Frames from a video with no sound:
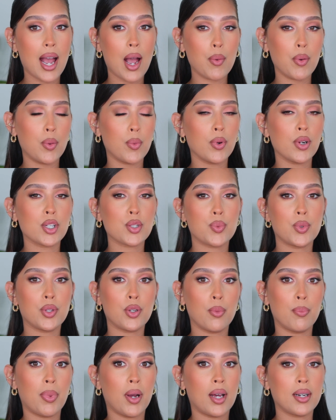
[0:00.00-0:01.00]
how it works with
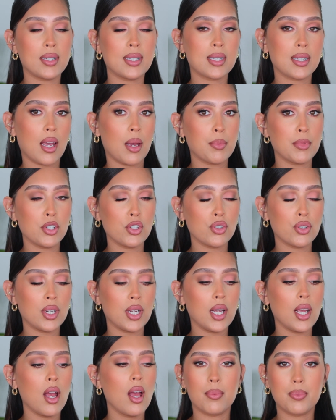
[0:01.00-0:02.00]
your body's
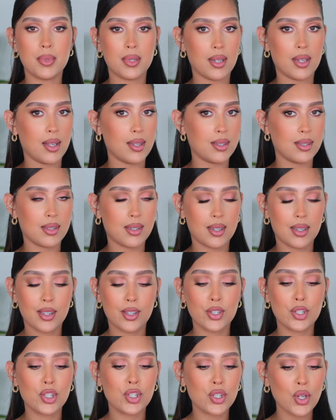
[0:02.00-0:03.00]
chemistry, obsessed.
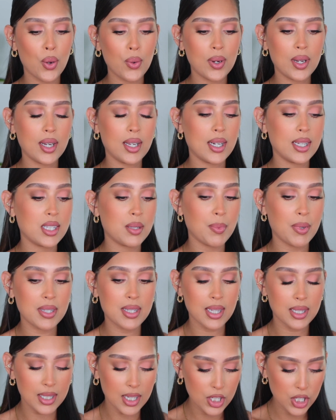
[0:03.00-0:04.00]
So good, it smells
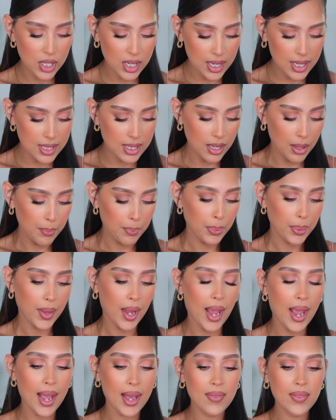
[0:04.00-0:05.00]
delicious.
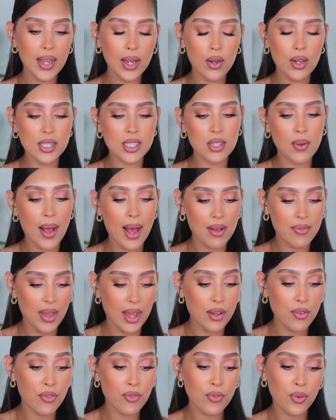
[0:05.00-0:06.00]
And they also have
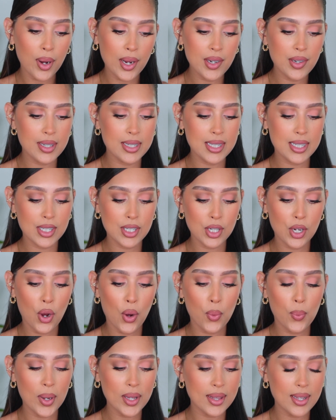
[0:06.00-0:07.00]
a fragrance to
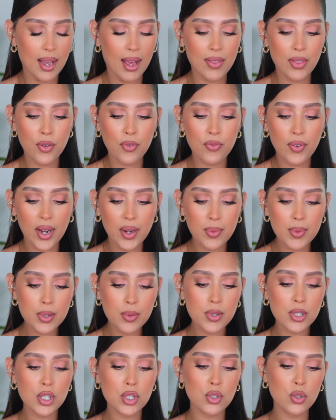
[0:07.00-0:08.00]
go with it. And the fragrance
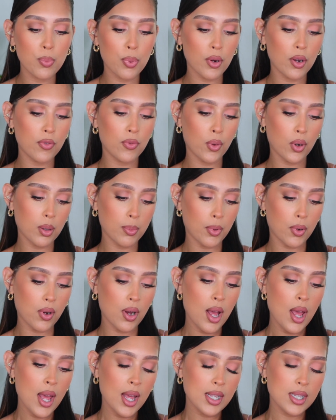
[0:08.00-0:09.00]
was super
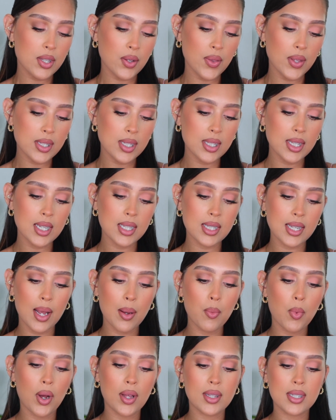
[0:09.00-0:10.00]
affordable. So this is the
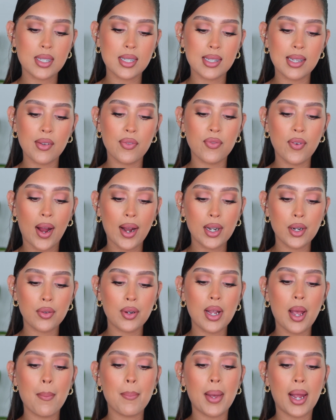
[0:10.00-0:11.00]
same one. This is the
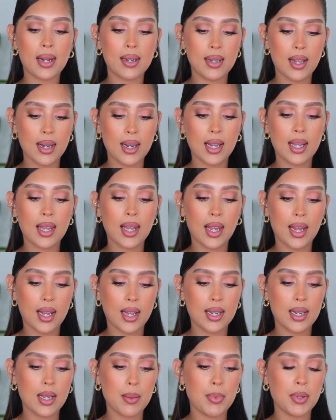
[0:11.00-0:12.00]
Fine'ry Magnetic
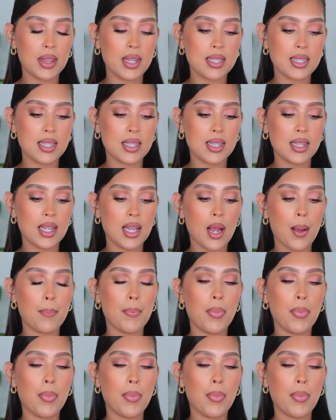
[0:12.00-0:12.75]
Candy, but this is the